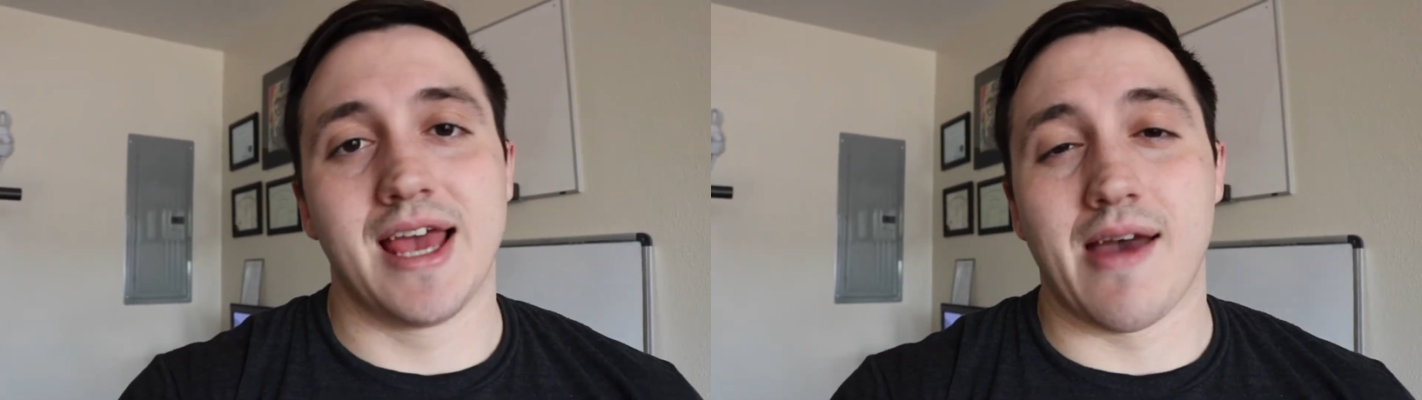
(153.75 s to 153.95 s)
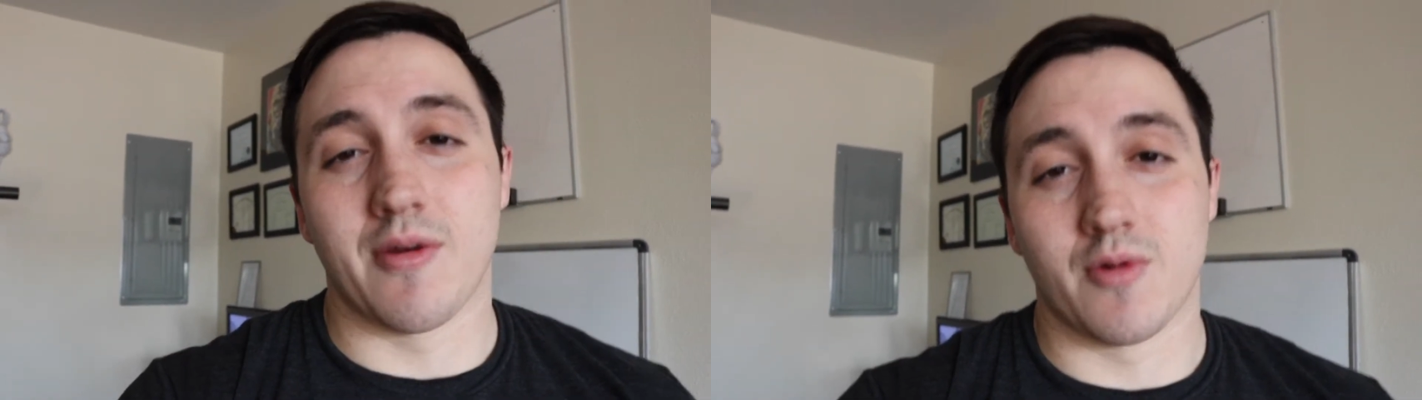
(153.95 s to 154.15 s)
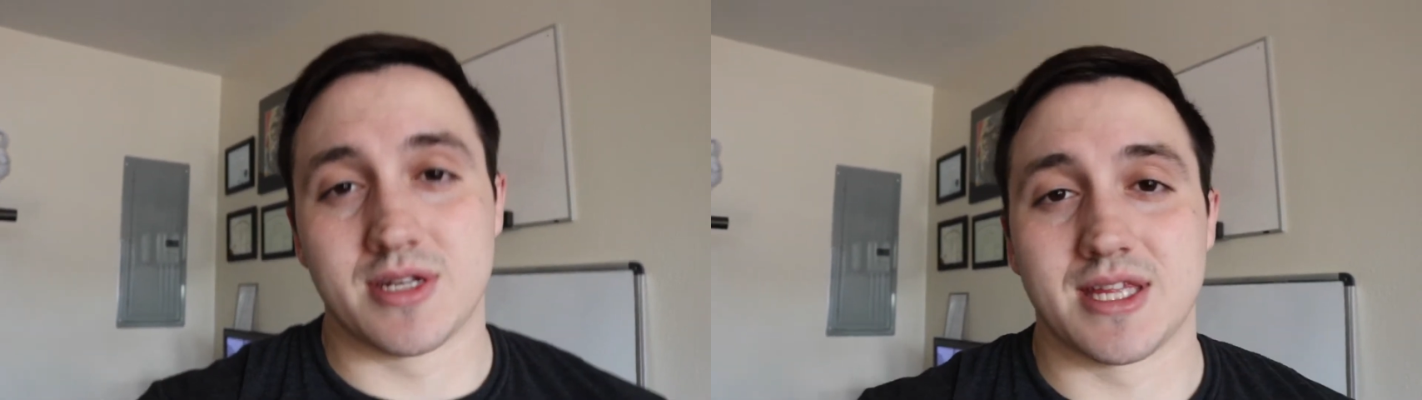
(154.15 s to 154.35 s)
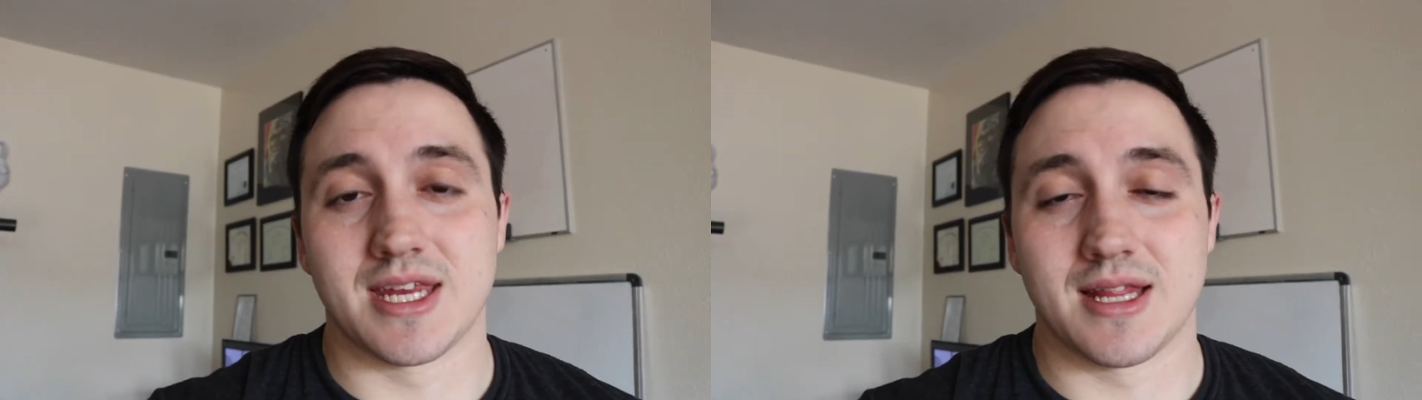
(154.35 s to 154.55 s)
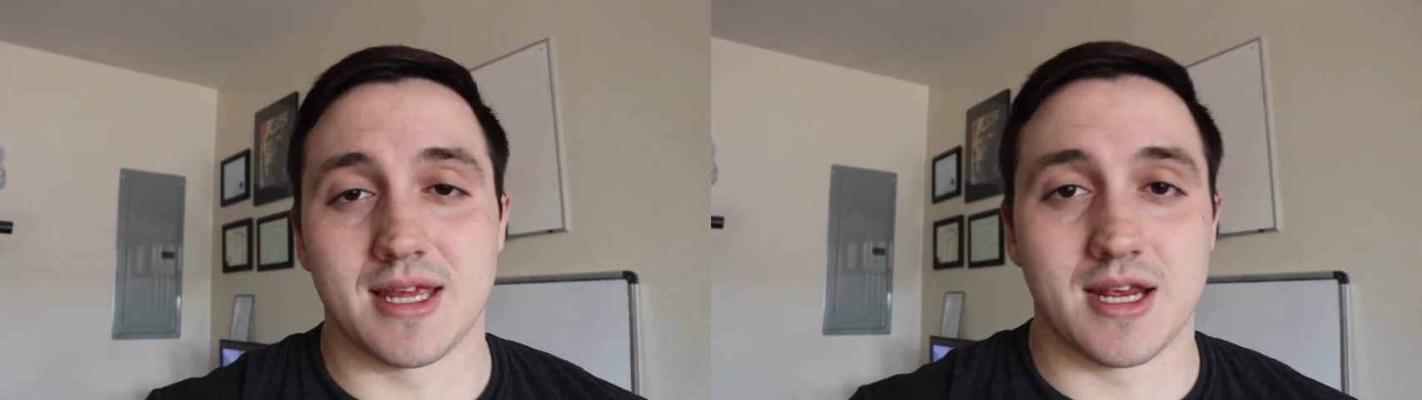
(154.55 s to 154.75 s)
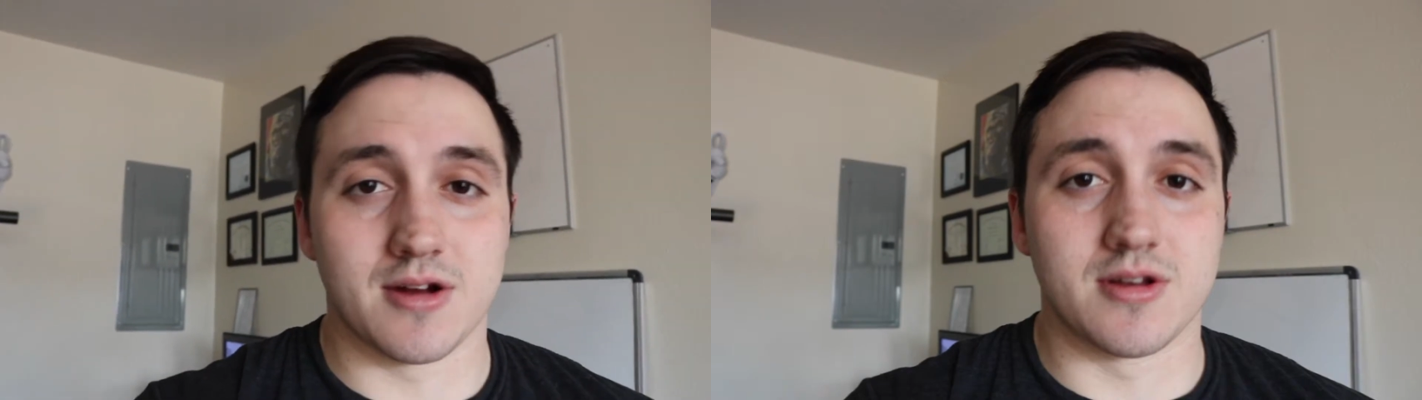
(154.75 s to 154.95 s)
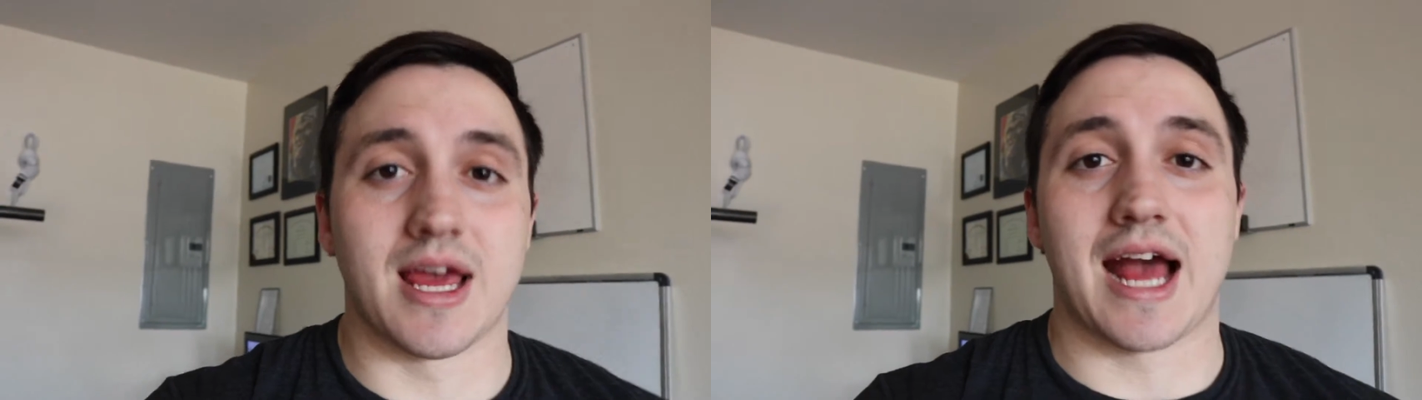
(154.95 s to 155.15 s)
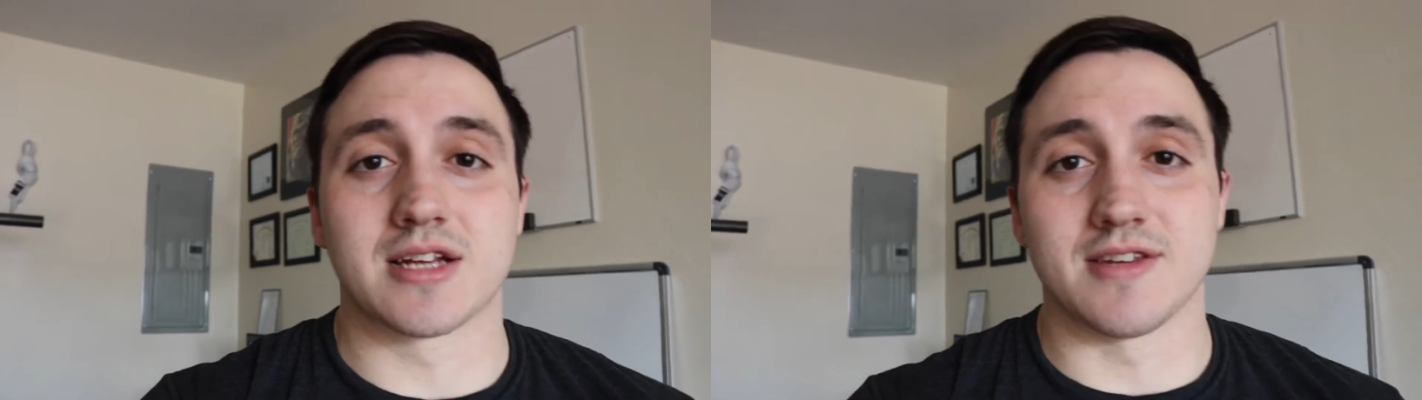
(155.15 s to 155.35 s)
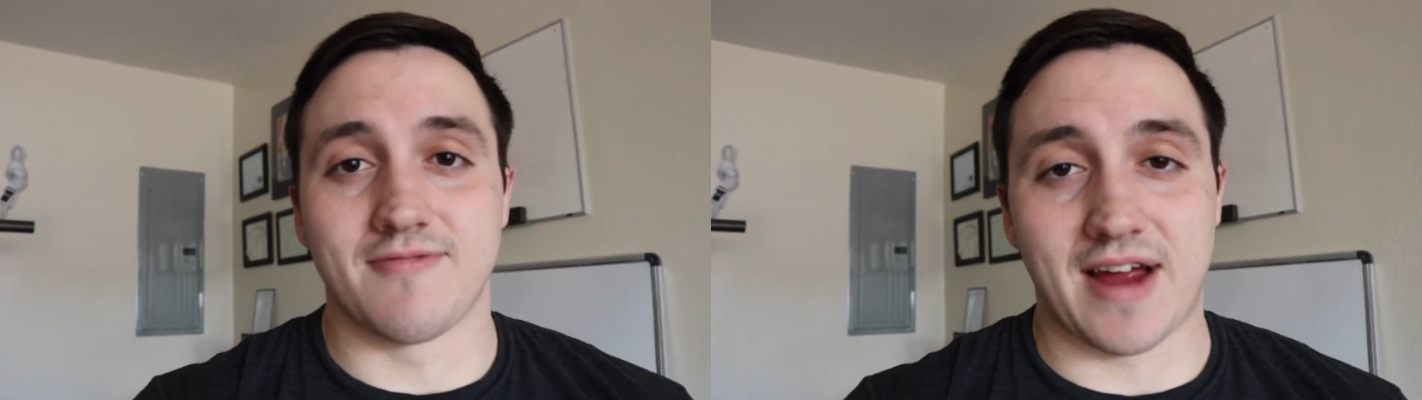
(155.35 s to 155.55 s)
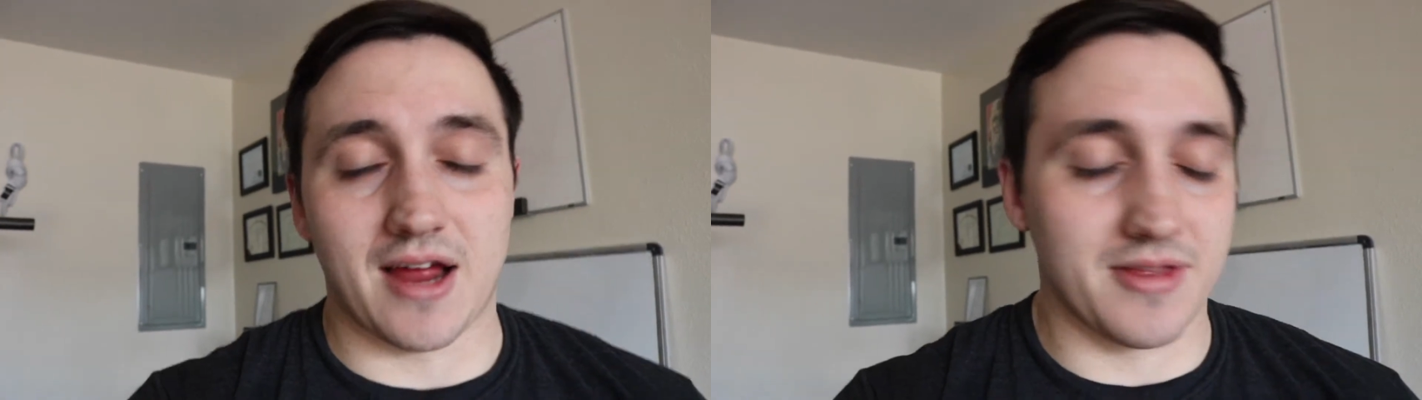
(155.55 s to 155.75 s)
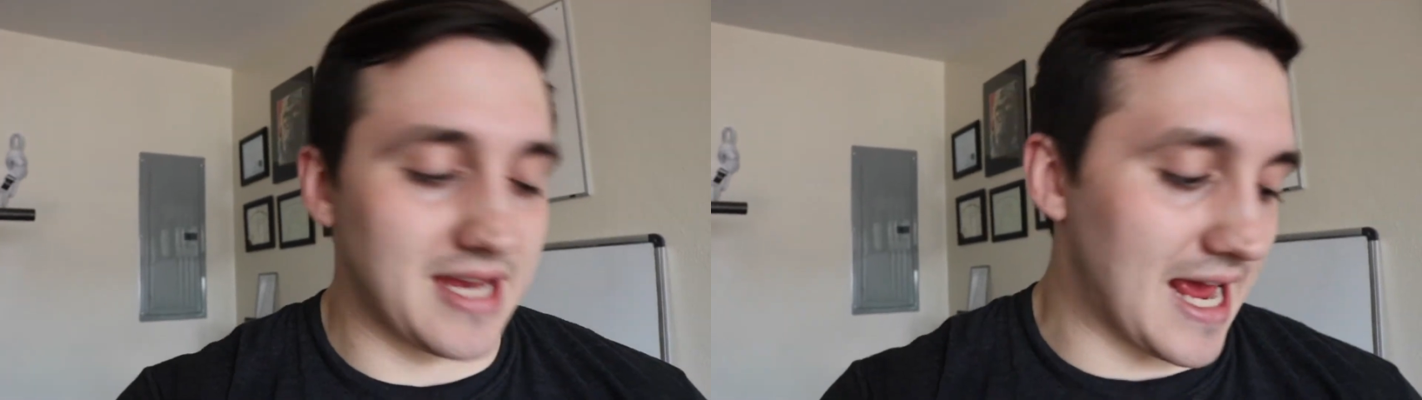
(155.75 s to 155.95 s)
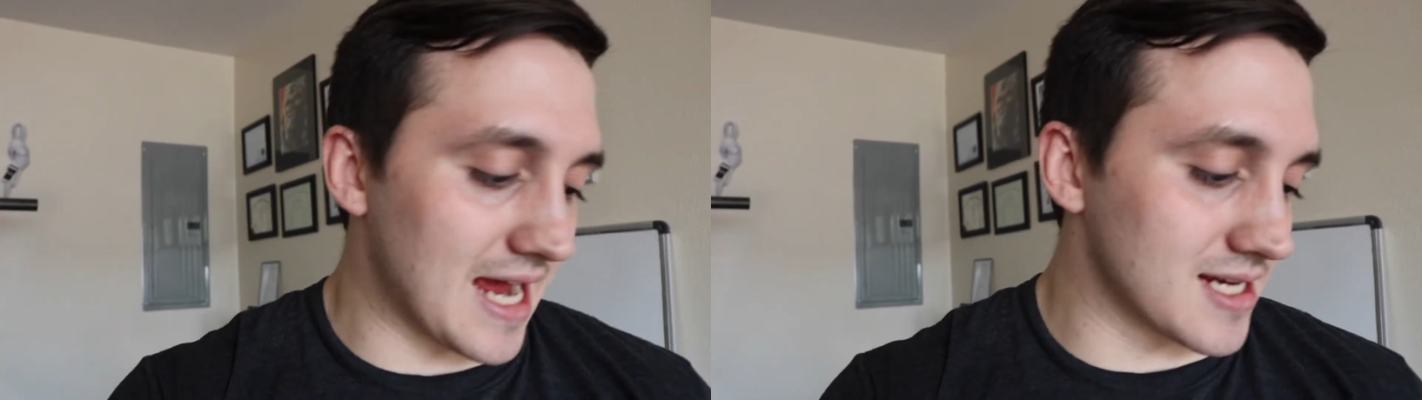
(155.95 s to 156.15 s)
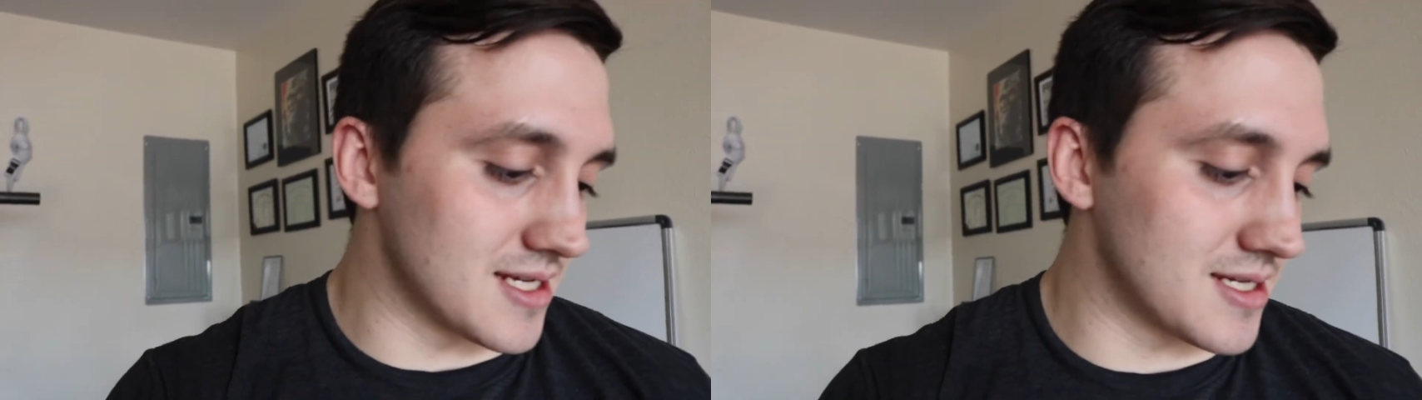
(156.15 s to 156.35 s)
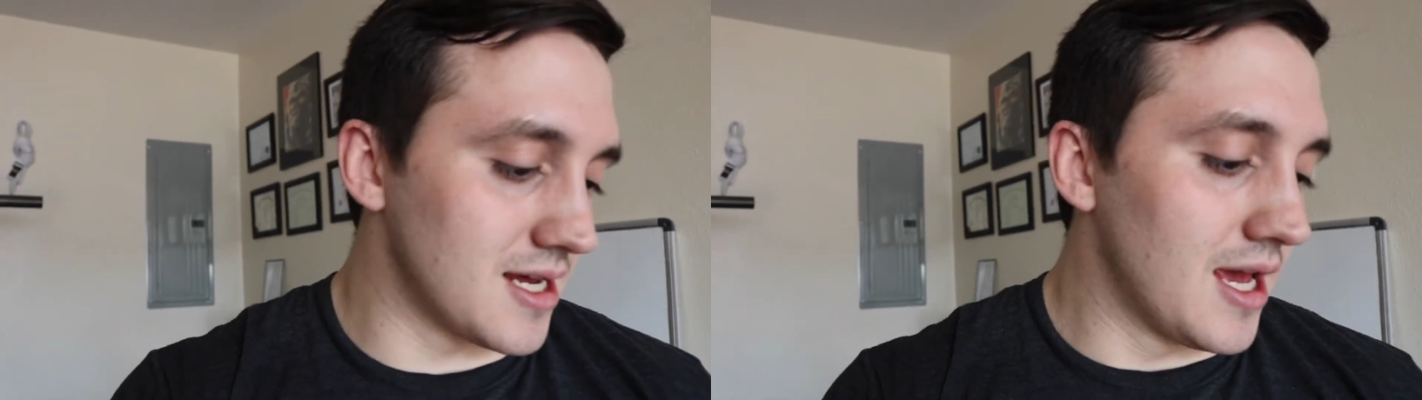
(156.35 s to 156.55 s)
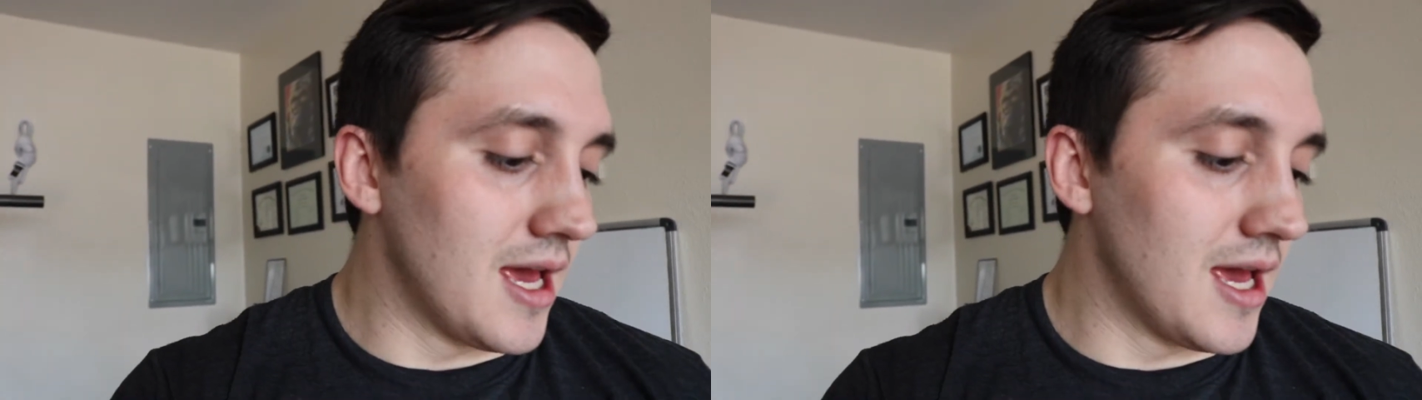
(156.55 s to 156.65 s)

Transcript: and then once at the end of the year to actually file the taxes.